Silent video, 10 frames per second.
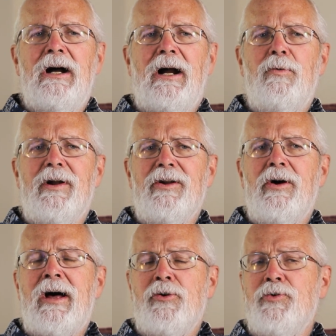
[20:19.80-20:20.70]
I want to
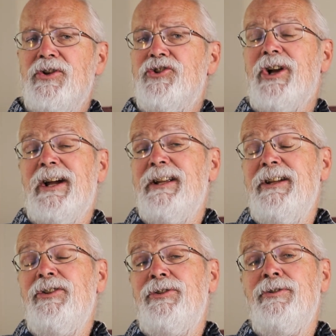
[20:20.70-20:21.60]
honor the
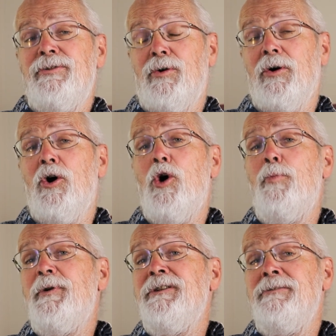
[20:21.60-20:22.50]
Chinese who are
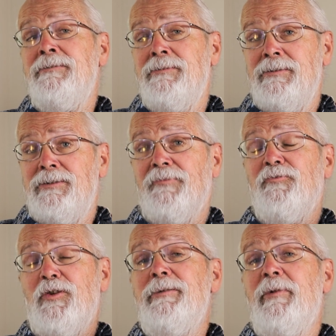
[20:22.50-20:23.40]
open to
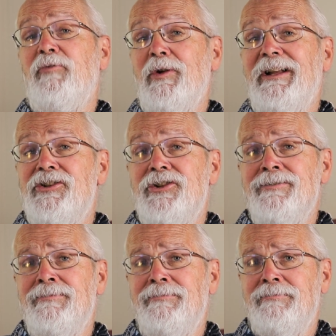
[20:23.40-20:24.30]
freedom of
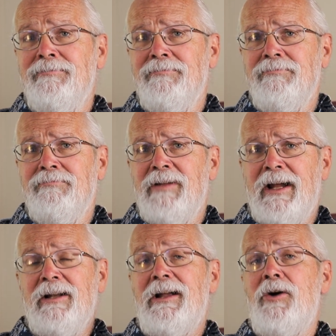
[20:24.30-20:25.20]
religion
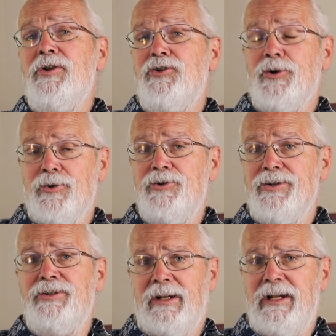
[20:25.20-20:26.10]
and allow the
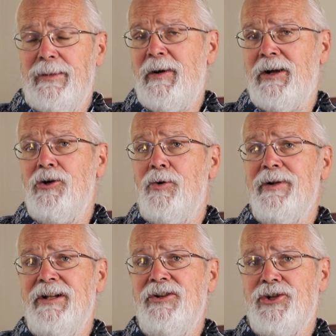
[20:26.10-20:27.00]
churches to keep on
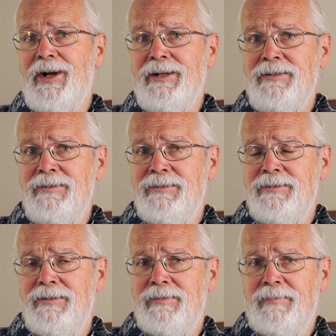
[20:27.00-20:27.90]
going in China.
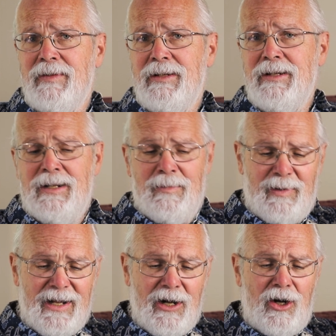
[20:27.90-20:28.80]

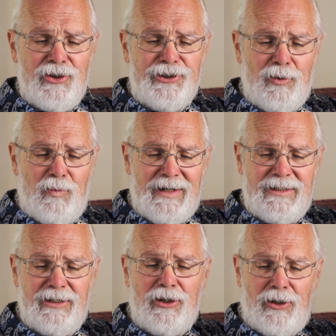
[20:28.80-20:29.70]
But I also want
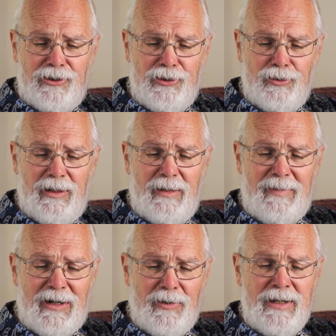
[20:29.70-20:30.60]
to talk to you
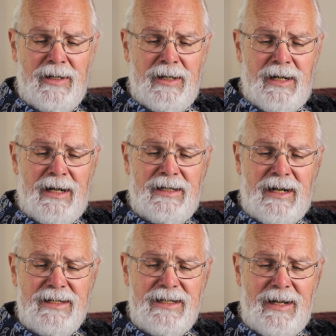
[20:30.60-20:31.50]
about a
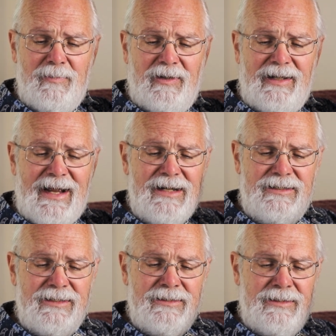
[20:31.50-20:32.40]
guy named
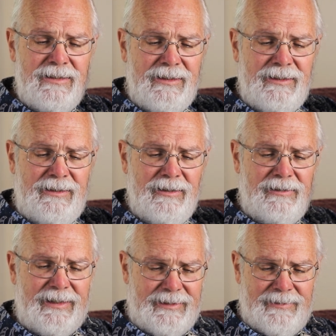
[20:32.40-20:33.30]
Langdon
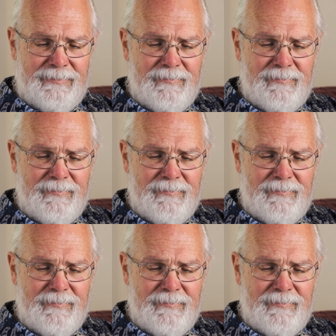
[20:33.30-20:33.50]
Gilkey,